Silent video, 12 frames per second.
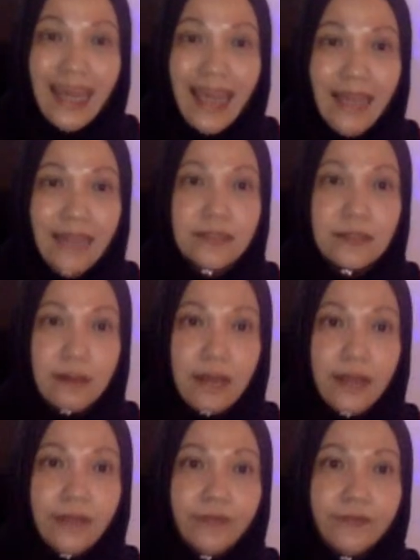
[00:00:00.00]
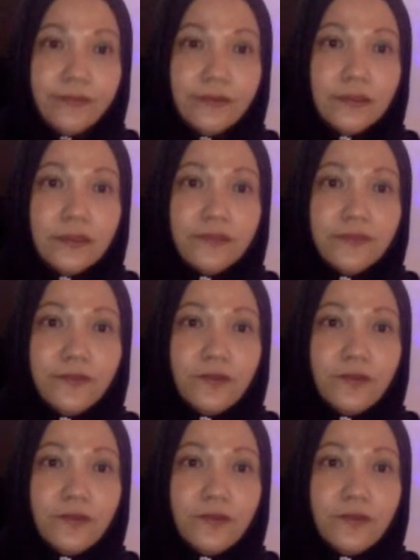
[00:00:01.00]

has thrived uh,